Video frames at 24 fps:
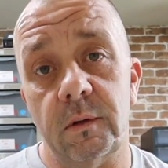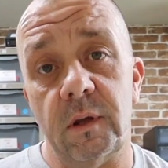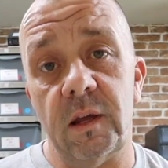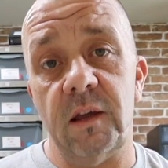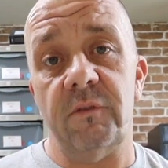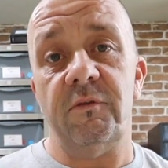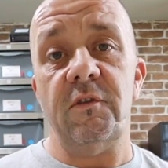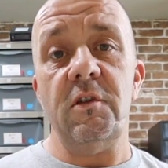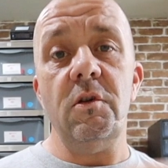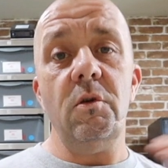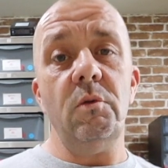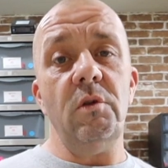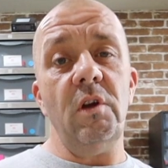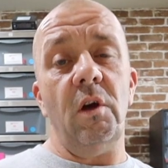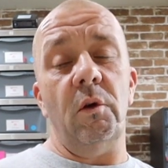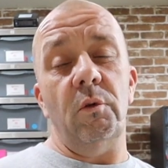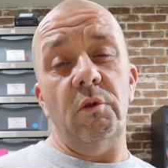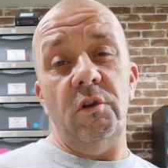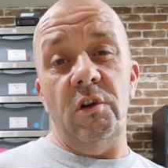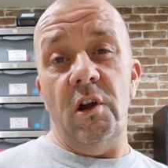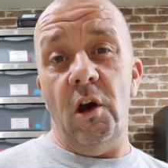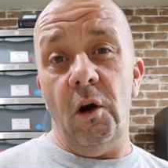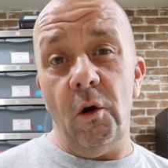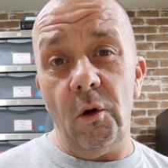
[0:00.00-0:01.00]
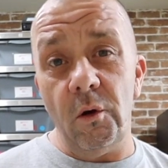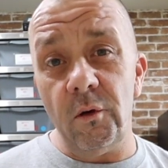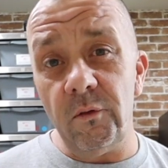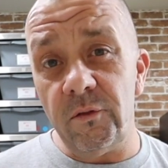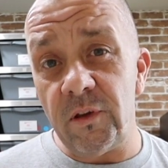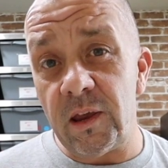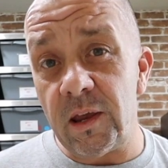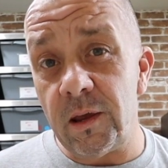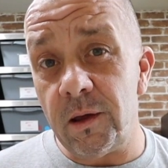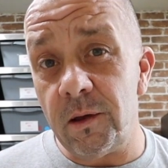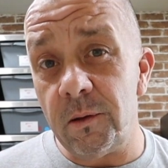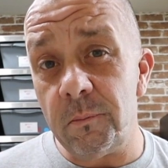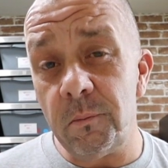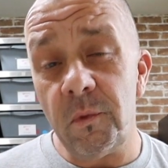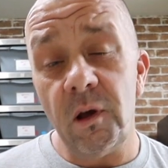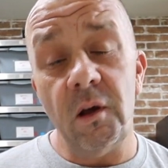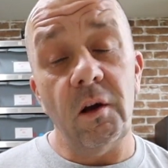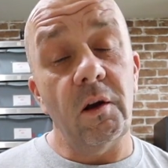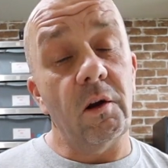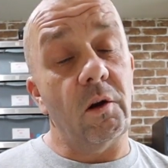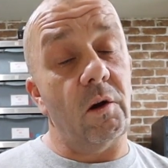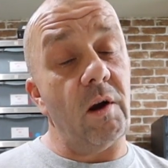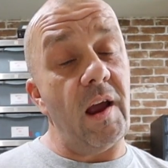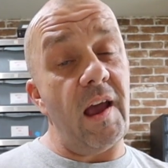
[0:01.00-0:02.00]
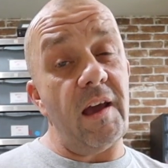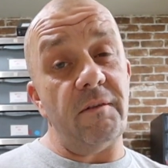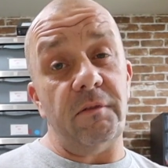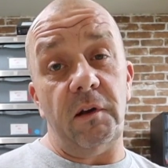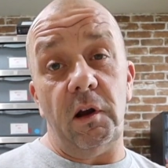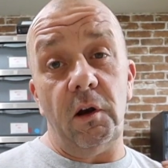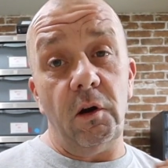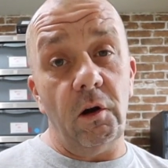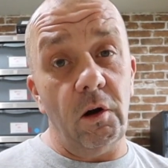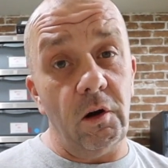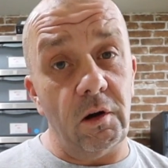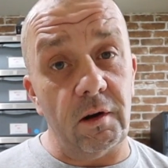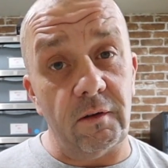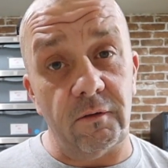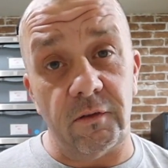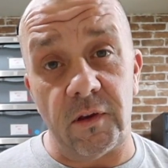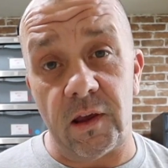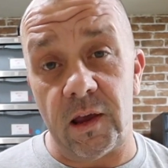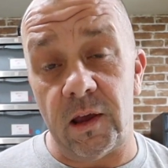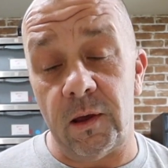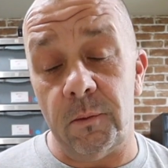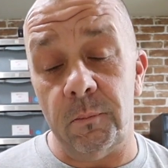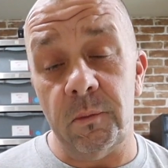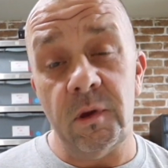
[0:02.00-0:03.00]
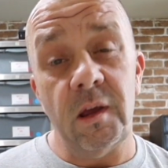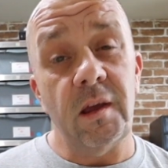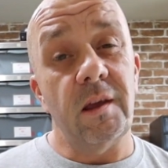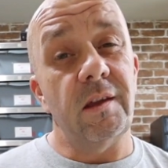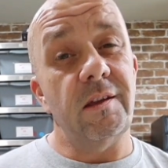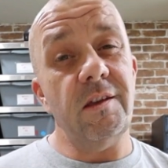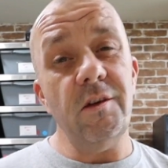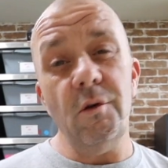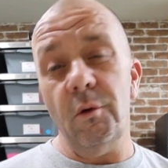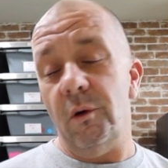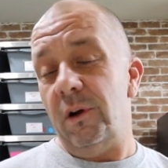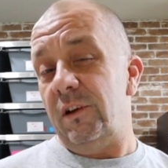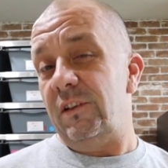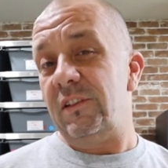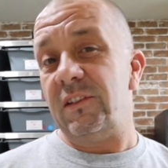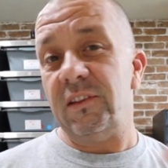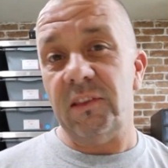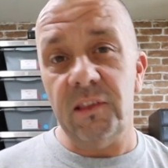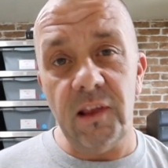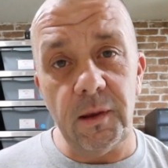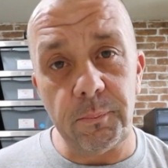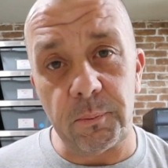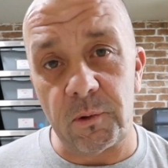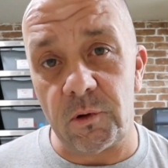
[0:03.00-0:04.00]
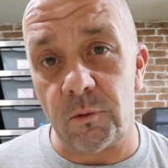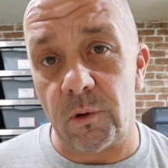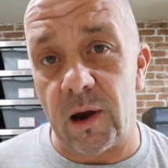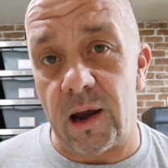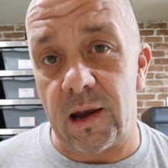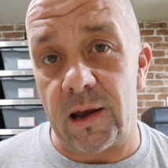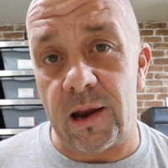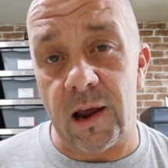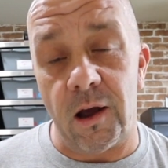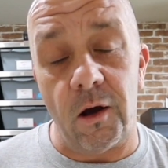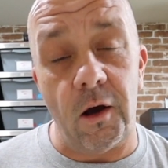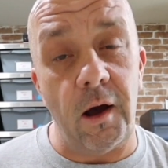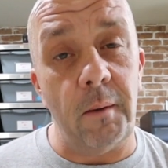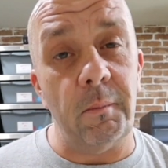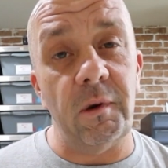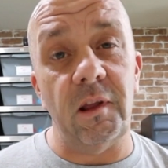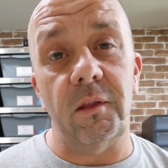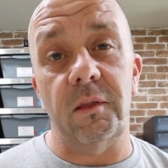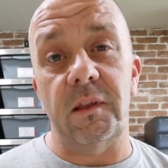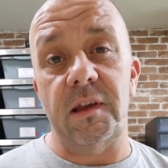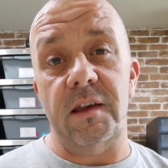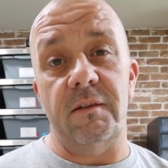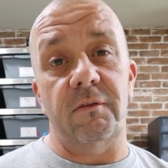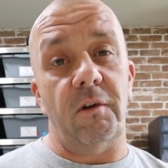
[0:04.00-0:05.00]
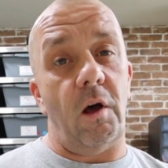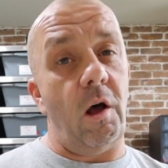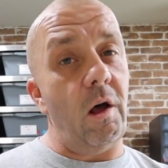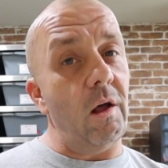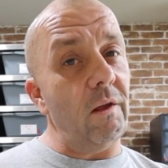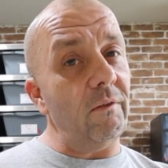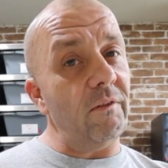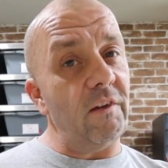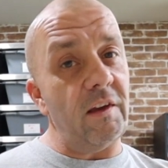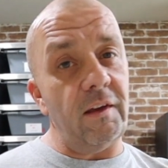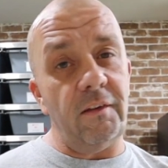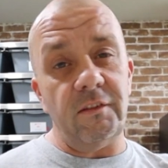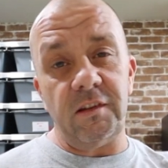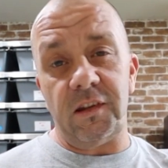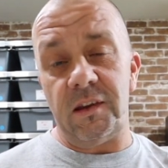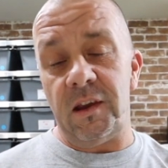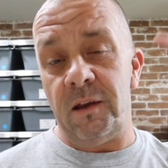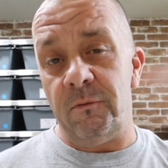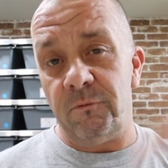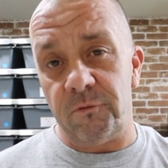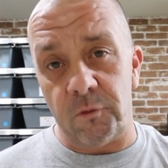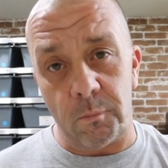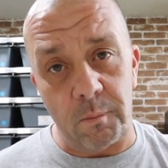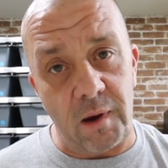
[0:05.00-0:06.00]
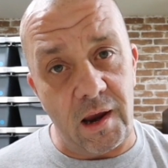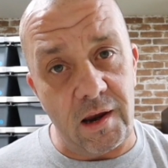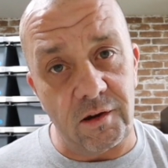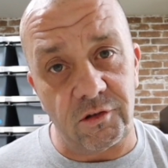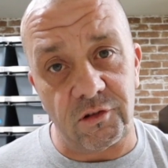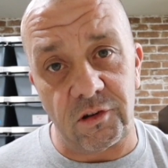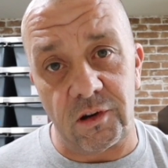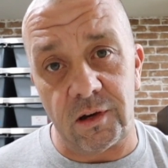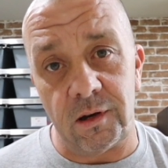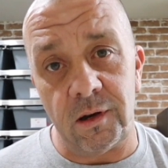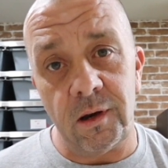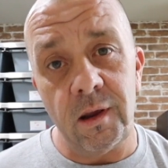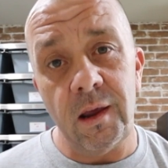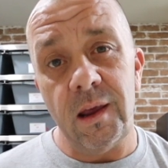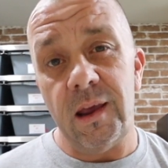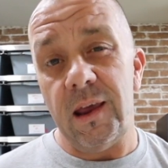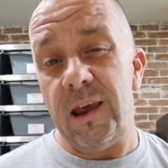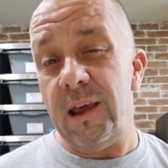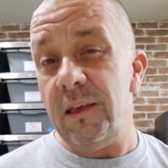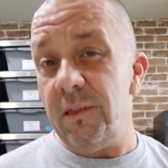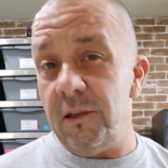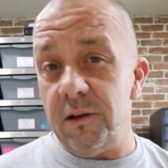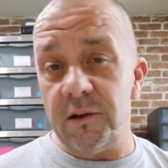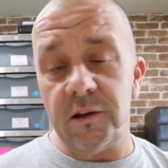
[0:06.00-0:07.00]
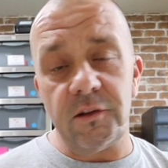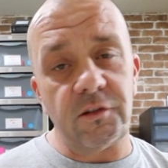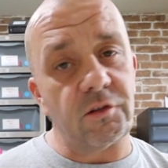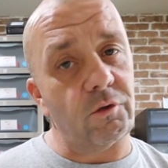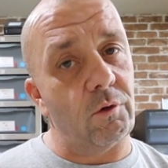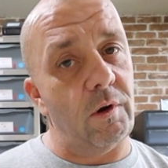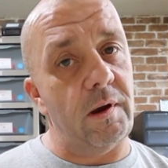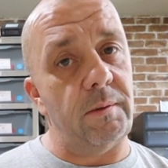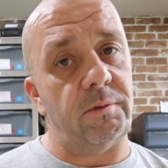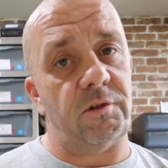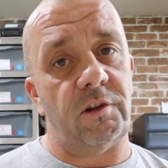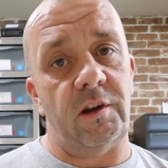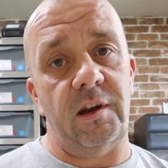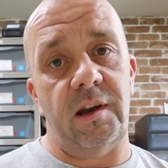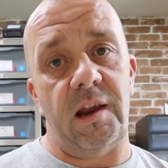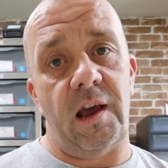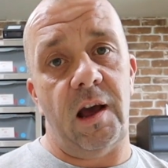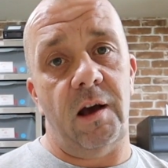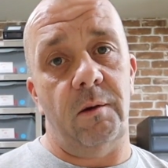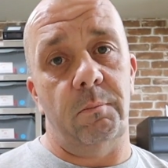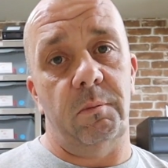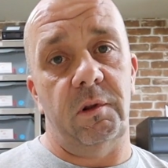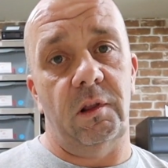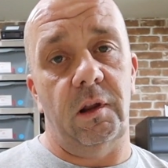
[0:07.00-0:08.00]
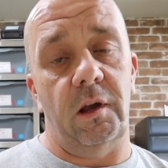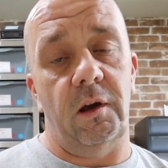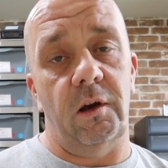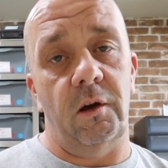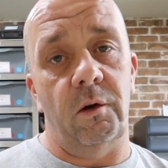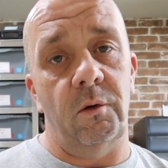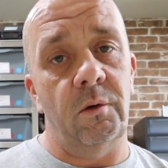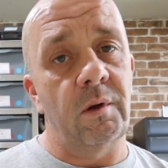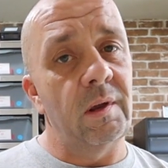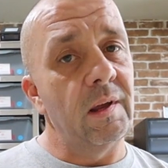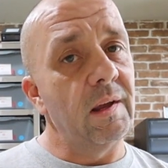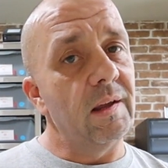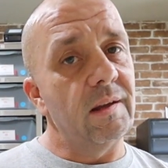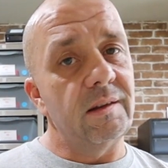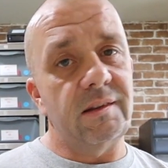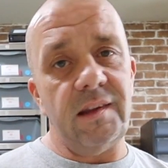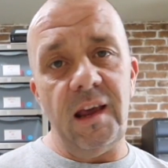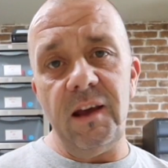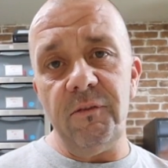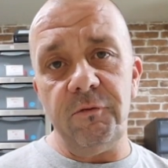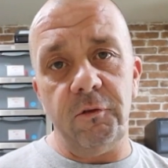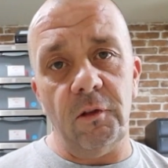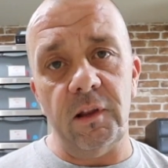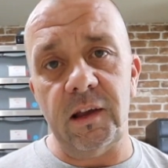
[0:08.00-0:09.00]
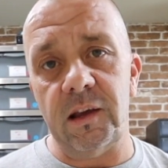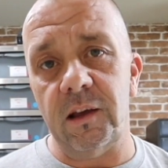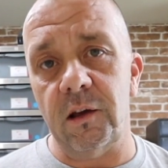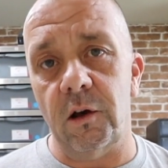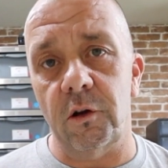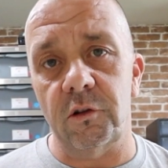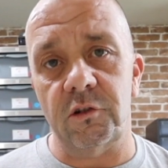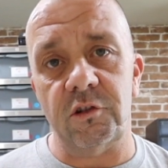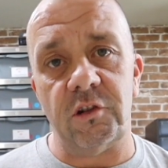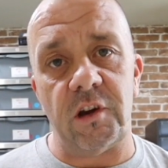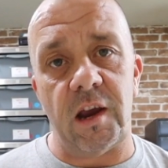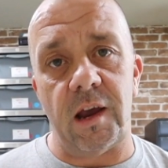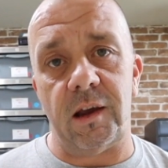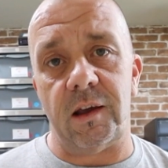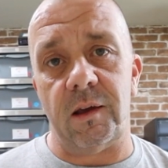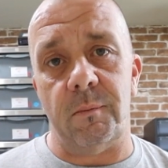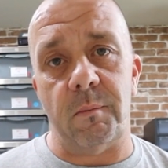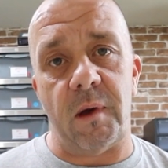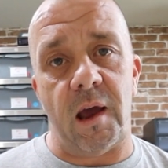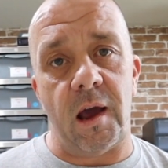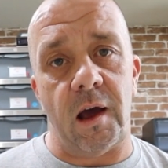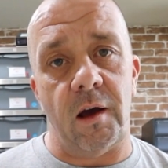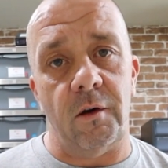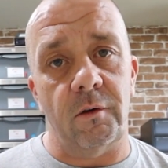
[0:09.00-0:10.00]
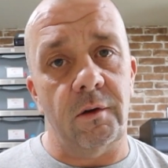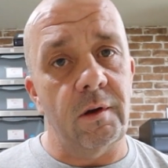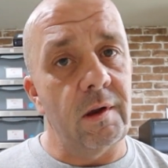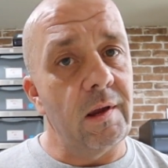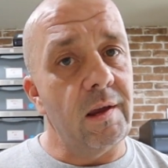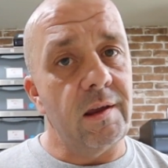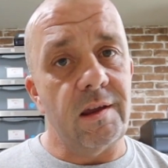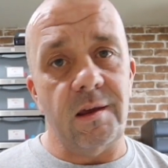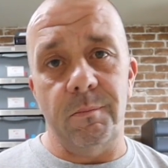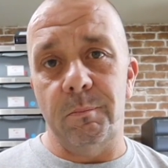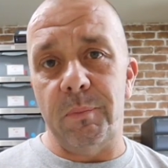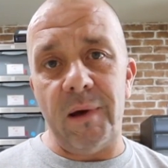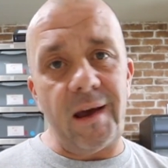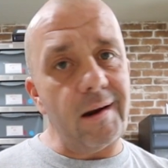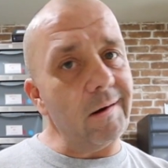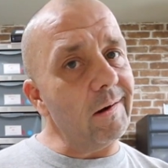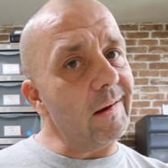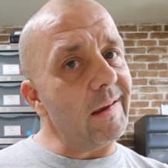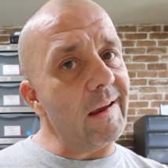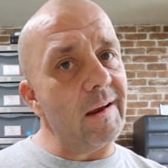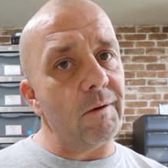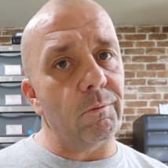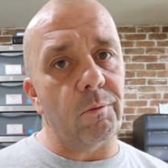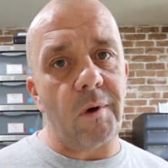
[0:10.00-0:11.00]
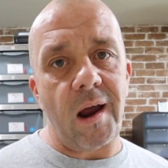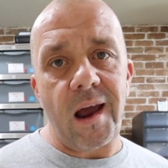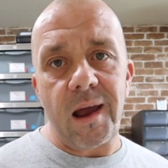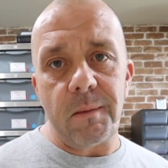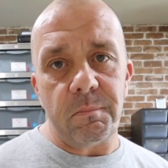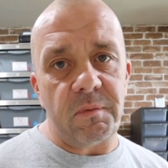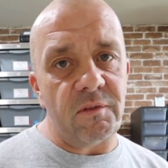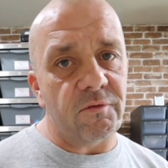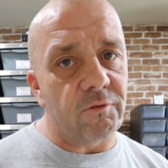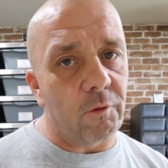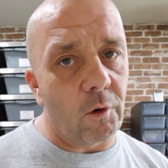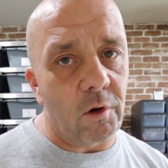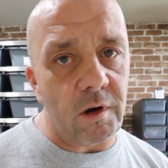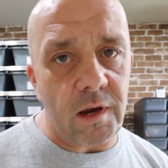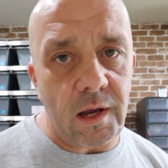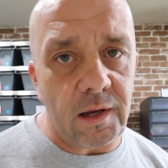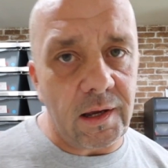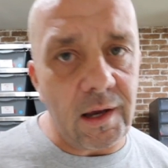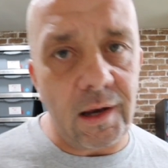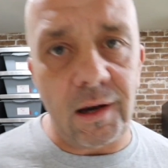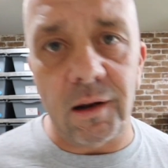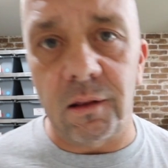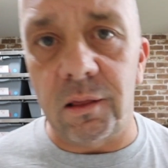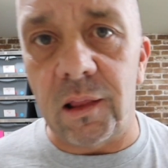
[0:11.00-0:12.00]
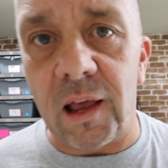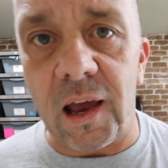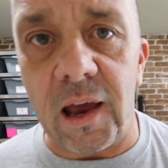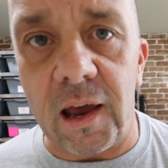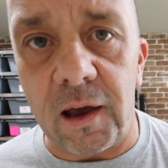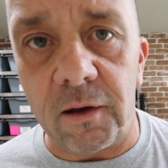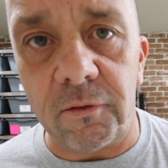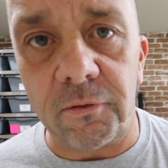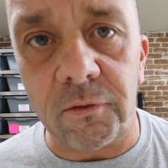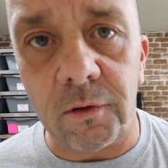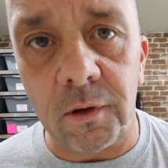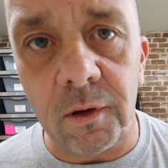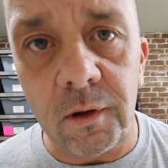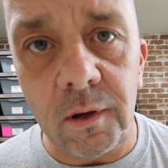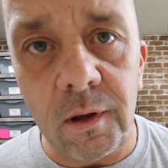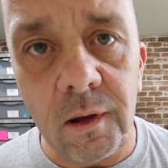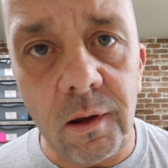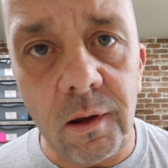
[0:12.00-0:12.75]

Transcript: If you don't know of him or haven't heard of him, you are slipping right now. I'm going to leave all of his information in the description down below. Definitely go check him out. You better get right before you get a left.